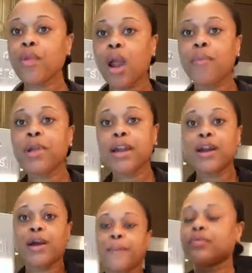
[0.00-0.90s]
I'm ready
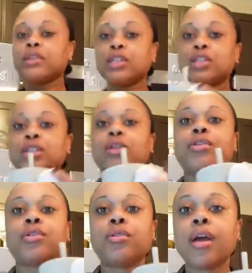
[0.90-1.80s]
to go. This is so
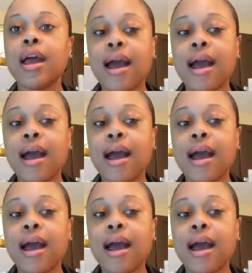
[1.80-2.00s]
cute.